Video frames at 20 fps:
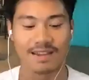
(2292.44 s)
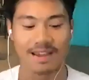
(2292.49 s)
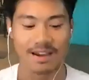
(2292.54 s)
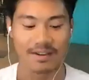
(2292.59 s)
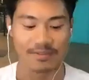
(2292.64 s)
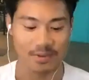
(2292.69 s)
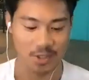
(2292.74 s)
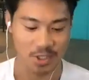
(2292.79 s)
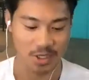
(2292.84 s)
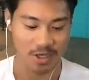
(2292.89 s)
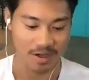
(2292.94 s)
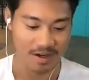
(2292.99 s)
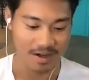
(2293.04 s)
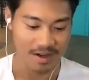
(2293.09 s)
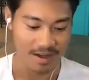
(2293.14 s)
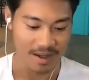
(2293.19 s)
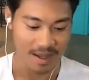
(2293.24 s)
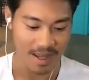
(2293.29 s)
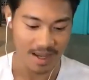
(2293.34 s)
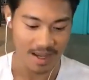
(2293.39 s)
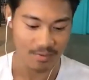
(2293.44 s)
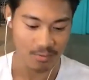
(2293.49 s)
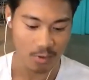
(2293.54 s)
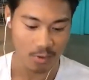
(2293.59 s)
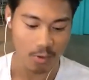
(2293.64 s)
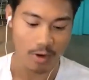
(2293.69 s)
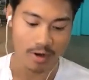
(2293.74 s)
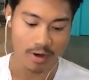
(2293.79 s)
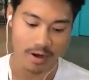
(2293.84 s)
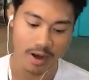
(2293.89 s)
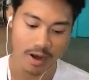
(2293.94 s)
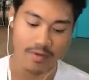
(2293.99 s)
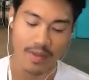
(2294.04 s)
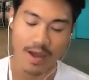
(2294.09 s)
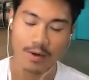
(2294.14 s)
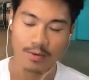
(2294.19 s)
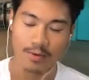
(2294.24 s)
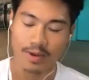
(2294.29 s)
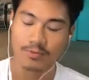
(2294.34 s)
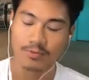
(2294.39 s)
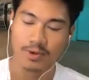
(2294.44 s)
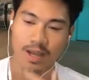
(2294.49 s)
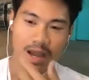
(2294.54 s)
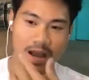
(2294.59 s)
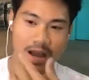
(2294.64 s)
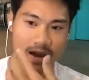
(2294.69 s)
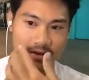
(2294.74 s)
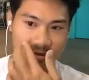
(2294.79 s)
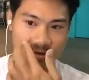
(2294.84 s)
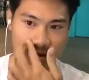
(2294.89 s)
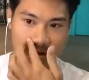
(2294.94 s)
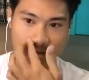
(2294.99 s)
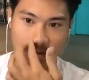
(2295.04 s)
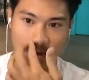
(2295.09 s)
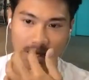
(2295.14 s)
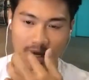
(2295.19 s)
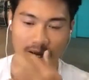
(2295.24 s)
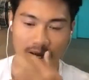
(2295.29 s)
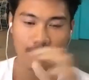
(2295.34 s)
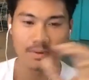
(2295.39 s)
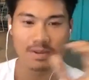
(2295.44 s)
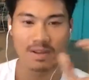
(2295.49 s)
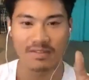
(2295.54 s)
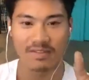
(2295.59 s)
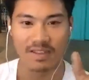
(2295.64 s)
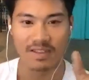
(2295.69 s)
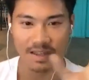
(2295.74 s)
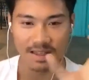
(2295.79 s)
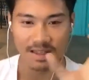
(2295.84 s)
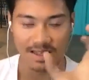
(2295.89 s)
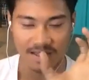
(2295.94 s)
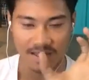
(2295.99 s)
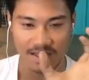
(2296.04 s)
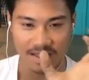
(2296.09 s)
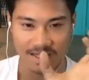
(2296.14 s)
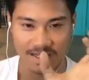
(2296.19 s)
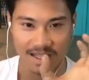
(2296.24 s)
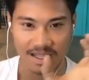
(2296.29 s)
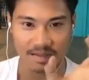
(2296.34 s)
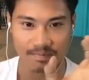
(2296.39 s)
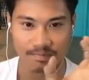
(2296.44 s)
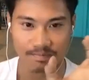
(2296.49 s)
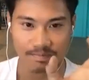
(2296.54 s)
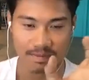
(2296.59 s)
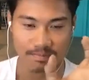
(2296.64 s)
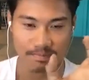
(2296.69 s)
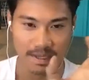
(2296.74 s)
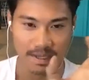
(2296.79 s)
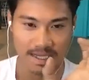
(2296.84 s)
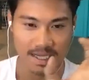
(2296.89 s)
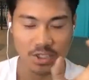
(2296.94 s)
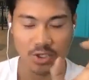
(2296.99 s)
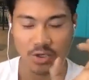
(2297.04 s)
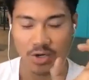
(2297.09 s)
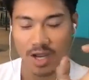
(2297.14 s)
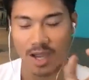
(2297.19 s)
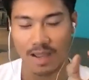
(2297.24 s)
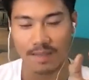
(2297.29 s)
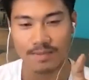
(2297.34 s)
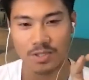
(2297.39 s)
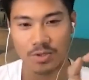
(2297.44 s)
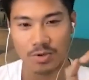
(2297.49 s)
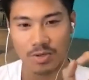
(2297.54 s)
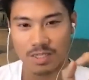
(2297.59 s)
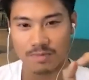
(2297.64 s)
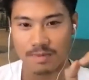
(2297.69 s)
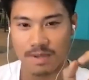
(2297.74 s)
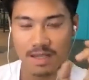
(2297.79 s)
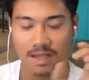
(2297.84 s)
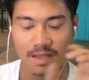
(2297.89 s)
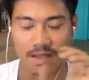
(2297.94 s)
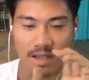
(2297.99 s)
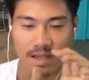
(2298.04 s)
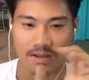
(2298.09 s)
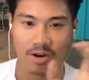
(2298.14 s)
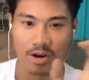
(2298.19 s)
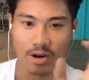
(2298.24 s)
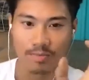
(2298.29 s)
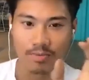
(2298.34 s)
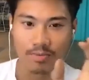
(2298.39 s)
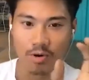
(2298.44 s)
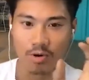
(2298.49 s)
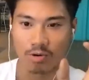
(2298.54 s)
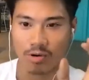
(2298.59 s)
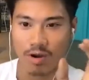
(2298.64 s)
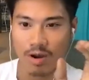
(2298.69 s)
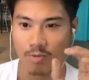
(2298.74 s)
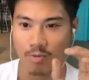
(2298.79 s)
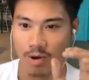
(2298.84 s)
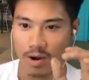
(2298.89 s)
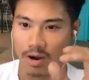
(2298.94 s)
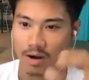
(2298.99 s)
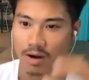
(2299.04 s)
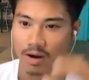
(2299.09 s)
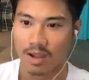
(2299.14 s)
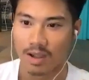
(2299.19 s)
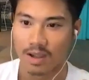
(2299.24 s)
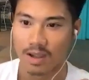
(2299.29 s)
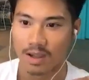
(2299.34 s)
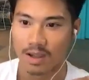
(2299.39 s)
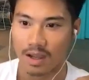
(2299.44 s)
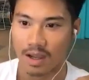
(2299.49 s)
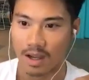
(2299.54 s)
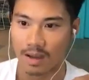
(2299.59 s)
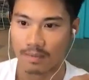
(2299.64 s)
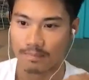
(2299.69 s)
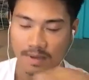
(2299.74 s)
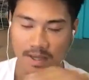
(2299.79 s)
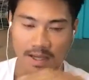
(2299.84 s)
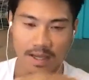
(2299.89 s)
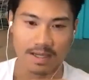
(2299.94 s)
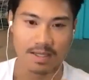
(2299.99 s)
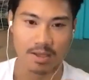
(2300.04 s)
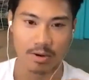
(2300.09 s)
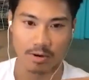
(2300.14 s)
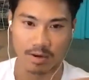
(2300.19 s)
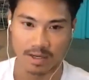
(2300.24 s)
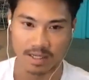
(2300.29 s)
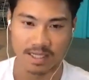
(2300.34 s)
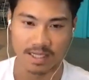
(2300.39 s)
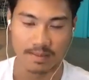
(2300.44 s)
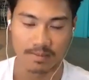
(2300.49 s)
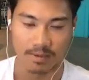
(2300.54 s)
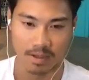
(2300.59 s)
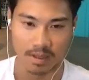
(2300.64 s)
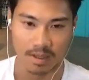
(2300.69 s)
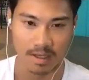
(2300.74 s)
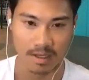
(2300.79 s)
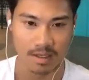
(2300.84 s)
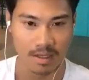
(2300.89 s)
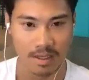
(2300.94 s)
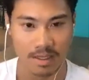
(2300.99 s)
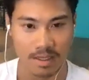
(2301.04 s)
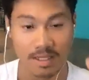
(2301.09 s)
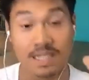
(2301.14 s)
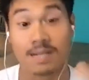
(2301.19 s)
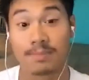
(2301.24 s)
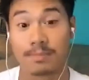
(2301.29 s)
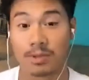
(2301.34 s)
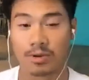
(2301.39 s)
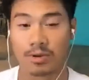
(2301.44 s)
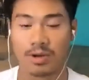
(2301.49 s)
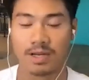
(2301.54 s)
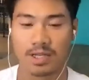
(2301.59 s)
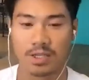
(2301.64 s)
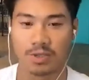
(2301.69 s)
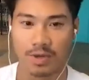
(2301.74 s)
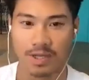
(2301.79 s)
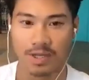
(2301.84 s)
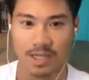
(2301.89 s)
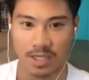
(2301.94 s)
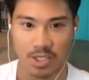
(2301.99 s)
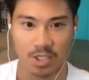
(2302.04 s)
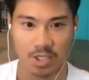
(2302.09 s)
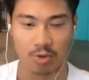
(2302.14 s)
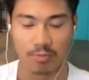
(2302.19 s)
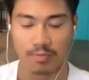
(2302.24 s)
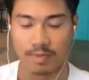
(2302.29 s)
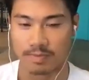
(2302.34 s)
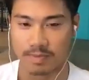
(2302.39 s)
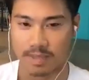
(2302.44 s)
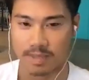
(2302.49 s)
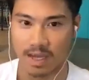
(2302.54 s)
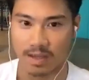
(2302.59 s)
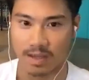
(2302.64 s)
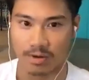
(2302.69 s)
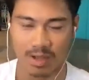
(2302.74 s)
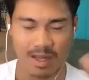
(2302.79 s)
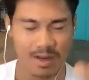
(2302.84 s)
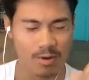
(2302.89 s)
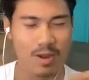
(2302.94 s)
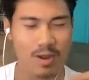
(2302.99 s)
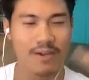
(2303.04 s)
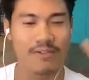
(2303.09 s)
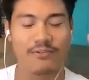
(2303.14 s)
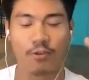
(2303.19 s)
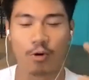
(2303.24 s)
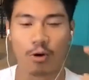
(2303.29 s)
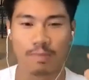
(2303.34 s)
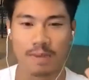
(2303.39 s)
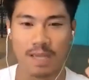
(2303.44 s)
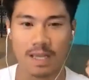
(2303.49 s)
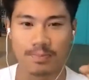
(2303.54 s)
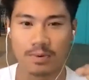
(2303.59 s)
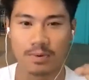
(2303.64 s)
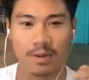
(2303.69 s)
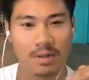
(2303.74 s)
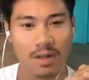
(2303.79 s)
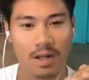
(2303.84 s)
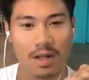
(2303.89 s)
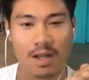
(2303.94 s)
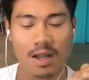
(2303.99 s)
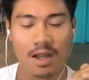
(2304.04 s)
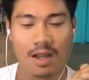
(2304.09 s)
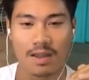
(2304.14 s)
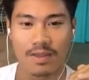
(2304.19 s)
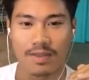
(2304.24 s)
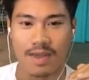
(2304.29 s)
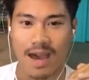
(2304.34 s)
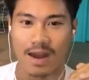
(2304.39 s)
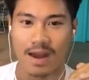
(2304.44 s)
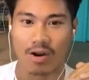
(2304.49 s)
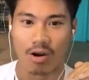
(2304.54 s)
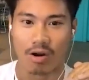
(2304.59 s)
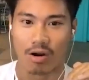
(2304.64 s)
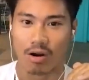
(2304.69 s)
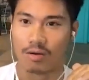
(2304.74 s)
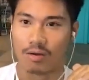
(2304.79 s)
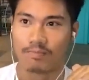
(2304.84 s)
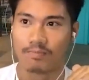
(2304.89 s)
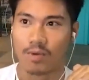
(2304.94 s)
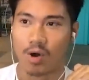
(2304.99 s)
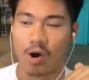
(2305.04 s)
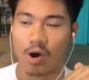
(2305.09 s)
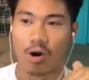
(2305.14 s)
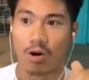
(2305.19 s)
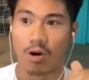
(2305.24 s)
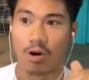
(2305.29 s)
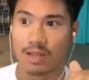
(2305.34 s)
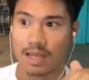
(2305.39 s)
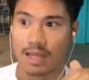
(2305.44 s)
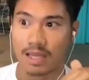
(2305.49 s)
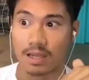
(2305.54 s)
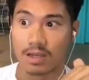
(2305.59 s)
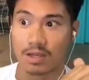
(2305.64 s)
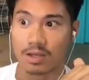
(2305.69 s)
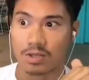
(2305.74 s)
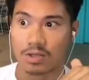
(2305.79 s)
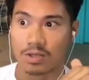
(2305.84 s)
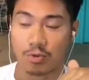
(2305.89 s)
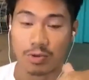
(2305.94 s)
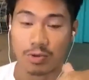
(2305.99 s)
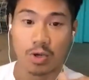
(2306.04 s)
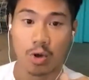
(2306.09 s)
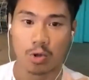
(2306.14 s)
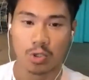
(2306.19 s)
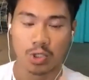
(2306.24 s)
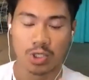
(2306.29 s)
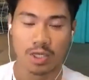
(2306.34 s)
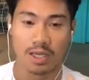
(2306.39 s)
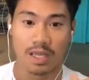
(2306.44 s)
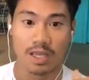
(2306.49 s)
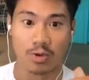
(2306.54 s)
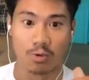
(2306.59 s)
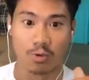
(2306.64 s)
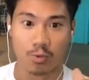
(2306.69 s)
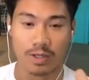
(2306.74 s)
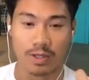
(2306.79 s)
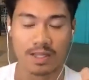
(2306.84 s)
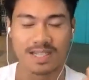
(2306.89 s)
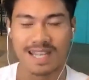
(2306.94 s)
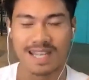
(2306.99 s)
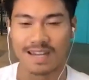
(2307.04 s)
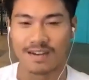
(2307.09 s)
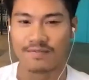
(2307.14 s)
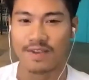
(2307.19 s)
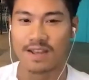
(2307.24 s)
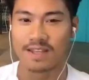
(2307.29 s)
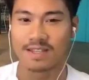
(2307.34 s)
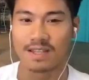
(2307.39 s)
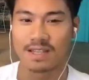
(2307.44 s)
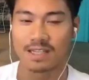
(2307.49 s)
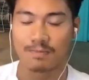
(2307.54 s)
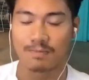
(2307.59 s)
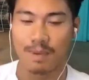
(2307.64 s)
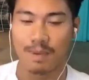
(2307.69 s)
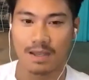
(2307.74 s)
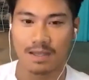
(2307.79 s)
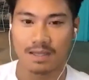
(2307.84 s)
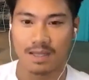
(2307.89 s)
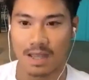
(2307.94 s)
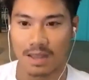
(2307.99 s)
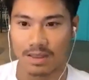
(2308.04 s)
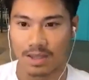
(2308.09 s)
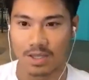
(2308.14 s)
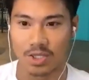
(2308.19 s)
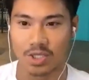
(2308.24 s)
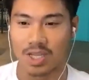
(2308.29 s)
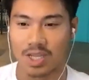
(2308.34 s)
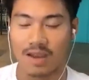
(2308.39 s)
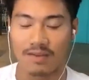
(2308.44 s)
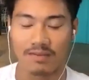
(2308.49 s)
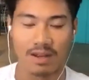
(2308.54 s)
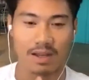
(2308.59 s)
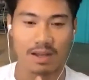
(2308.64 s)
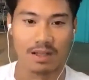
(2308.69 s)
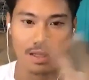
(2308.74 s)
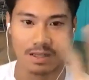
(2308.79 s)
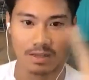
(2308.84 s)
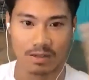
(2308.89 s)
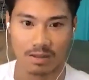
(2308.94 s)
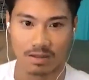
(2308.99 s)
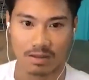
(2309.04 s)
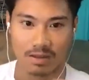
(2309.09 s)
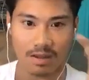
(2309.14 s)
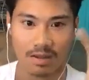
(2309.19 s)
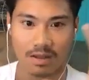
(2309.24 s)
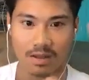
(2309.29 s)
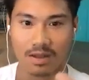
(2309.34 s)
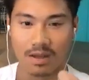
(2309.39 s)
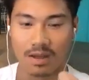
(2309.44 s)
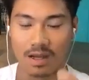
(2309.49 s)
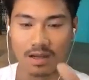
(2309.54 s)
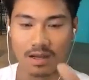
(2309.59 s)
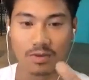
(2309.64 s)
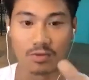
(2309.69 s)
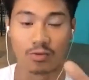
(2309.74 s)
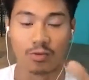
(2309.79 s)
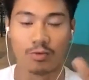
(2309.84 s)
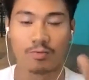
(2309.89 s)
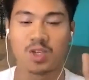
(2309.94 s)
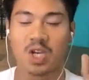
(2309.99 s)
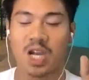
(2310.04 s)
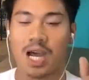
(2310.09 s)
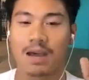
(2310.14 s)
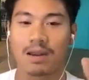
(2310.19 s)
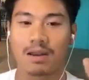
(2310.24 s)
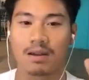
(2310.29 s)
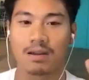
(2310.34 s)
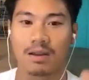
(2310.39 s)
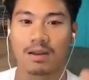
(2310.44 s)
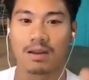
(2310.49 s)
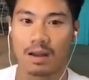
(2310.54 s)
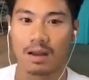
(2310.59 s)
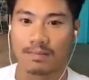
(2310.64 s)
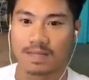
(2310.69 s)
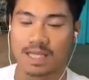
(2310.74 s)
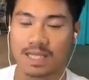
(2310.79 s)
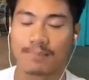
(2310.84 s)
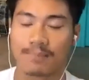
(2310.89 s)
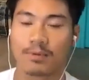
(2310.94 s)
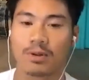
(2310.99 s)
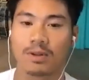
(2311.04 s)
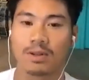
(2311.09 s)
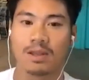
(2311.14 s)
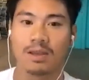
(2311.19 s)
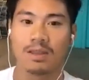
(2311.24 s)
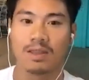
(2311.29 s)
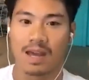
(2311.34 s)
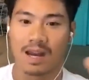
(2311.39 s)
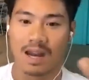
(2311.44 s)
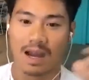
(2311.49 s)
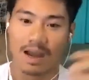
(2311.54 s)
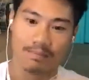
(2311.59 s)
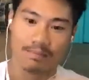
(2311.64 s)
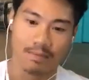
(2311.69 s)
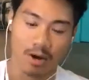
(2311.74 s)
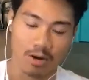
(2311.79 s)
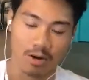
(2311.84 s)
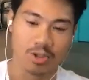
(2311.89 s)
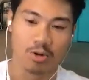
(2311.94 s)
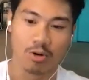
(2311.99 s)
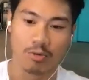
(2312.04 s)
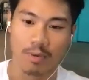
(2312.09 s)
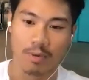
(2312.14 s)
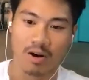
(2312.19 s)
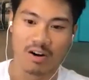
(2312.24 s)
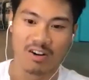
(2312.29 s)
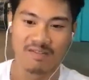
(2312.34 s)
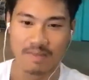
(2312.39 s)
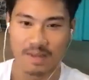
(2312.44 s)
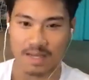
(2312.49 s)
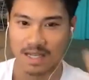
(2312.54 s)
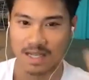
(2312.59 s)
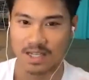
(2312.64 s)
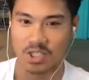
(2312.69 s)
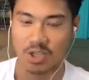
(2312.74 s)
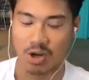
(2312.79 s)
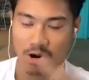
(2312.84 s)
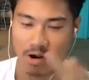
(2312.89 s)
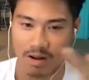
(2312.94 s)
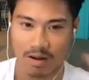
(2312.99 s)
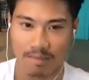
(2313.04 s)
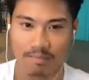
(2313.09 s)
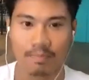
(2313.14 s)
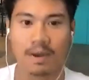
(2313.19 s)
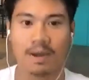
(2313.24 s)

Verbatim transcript: Yeah, for sure. And we're working on that. We, we have um, a couple of like these like mini tribes, so to speak, in our program where Um, because they're in similar in similar industries, I just grouped them together. Like we have four people that are all like doing coaching in the real estate investing space, and they just have like a little uh, group chat um, separately that I'm also a part of because I started it.